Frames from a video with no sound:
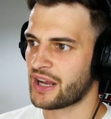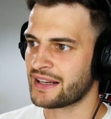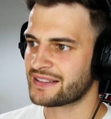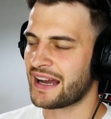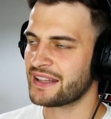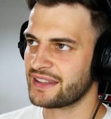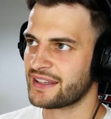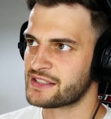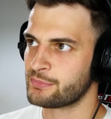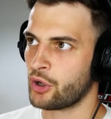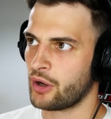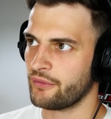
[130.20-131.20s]
I think it's
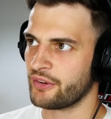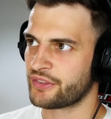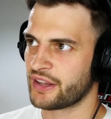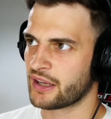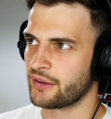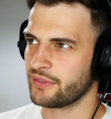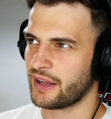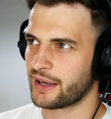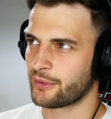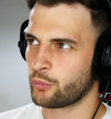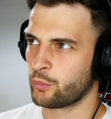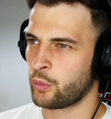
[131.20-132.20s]
more of a thing of, like,
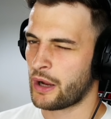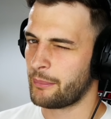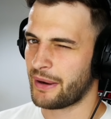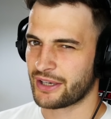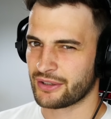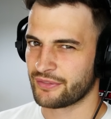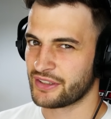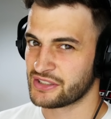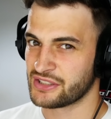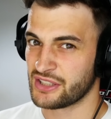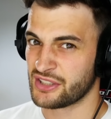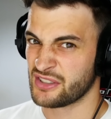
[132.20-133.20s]
where Minecraft is
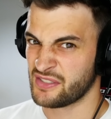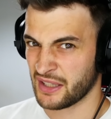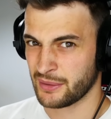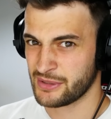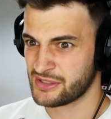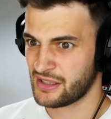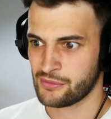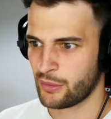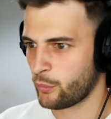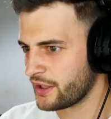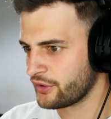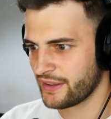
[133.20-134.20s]
in the development set. Like,
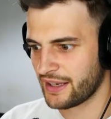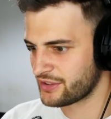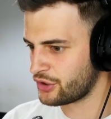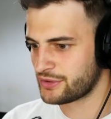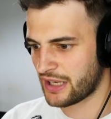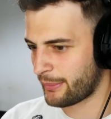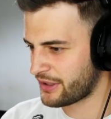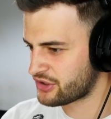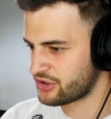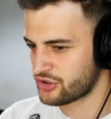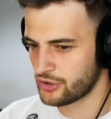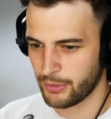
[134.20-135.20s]
why don't they add new
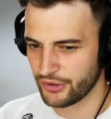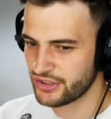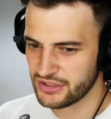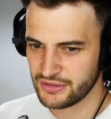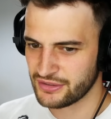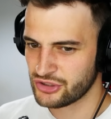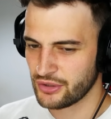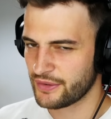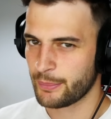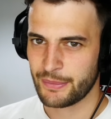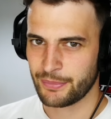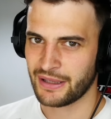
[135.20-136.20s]
dimensions, new bosses, and stuff
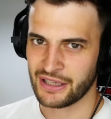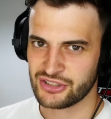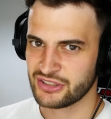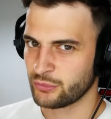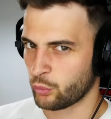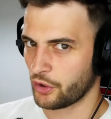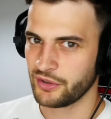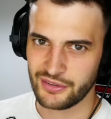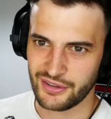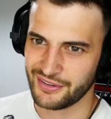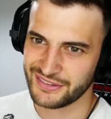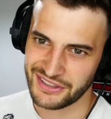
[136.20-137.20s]
that people actually want,
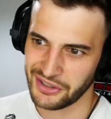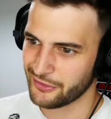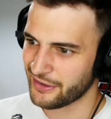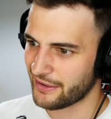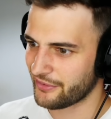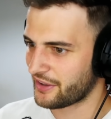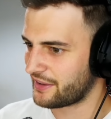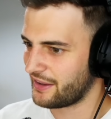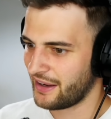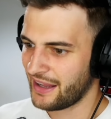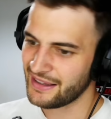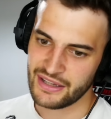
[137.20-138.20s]
you know, rather than...
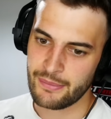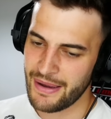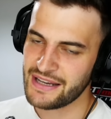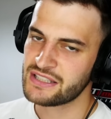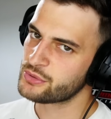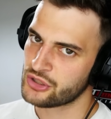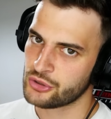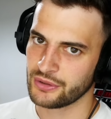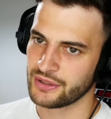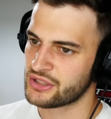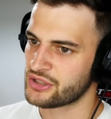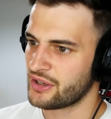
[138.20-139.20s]
Like, the mace was a cool
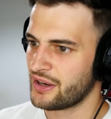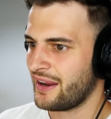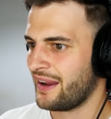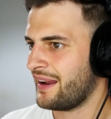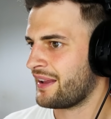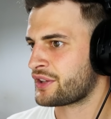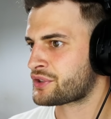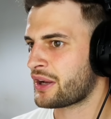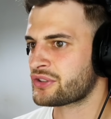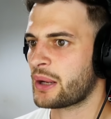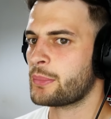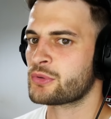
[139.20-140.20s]
addition. The trial
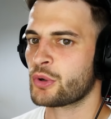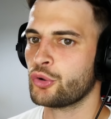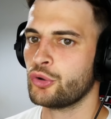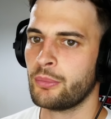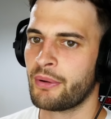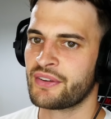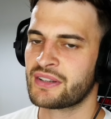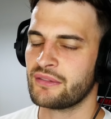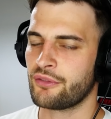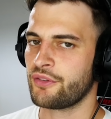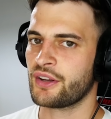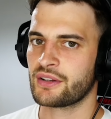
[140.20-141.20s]
chambers were cool, but they
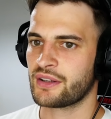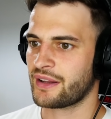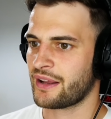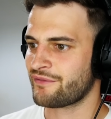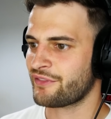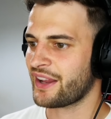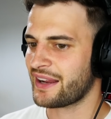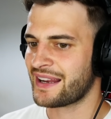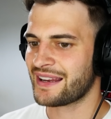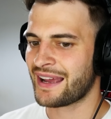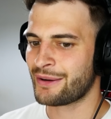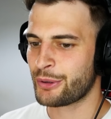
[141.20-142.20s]
didn't... For that,
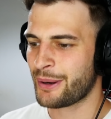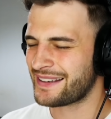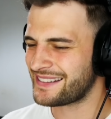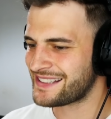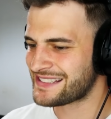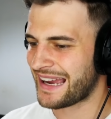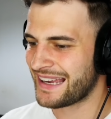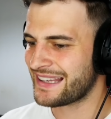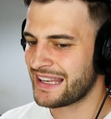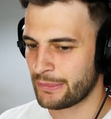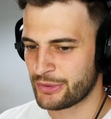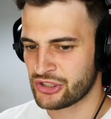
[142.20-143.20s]
we waited an entire
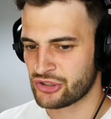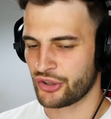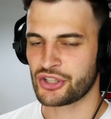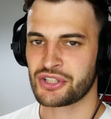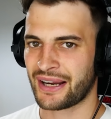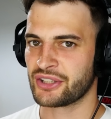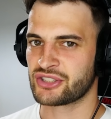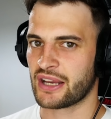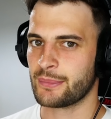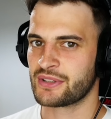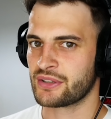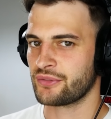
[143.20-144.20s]
year and we just got the trial
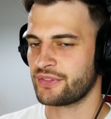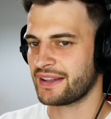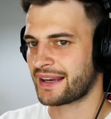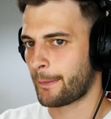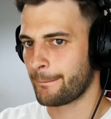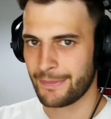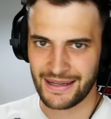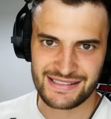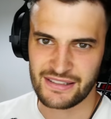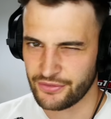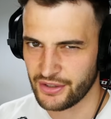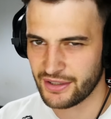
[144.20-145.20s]
chambers. It doesn't feel like a
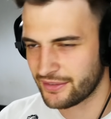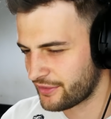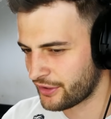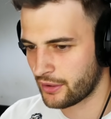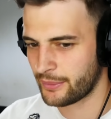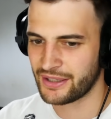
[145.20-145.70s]
massive thing, if you know what I